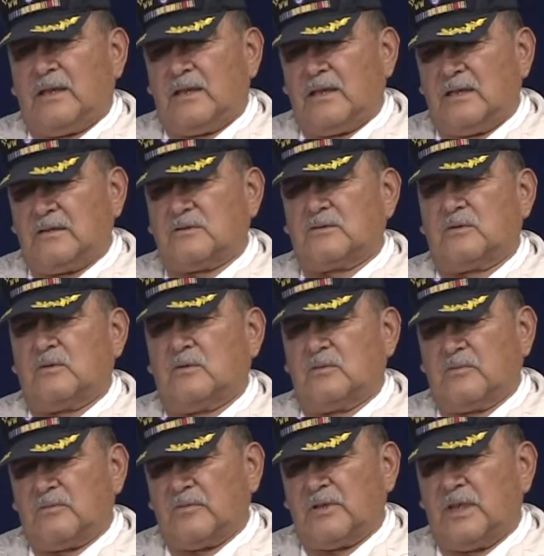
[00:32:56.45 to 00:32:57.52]
And
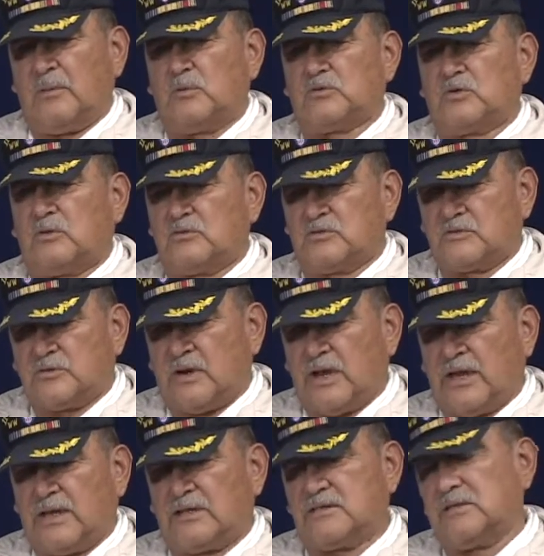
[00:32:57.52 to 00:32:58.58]
so they was on
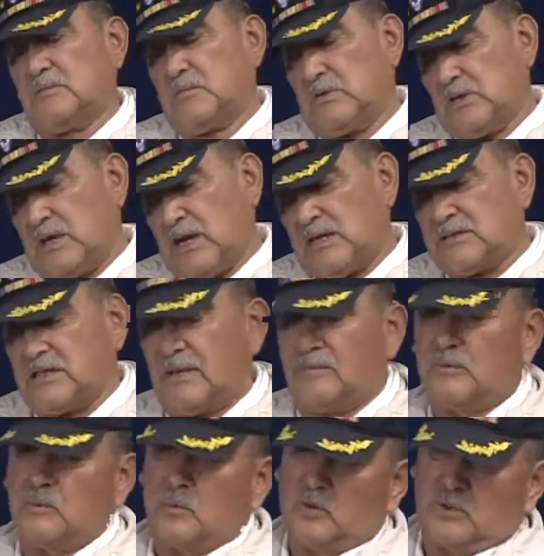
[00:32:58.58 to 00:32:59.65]
strike, and some of the guys came
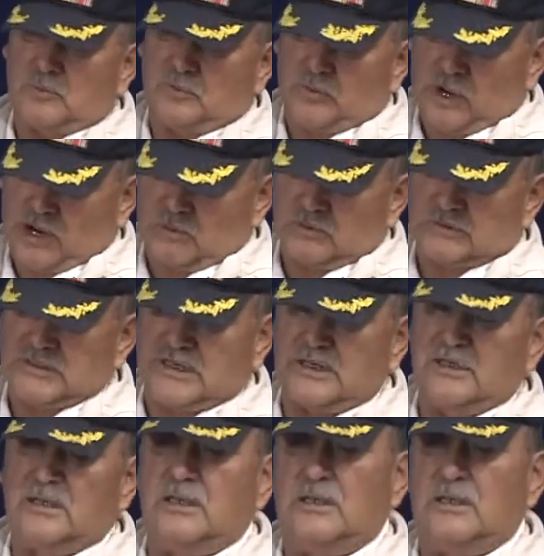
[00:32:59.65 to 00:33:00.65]
to work where I was at,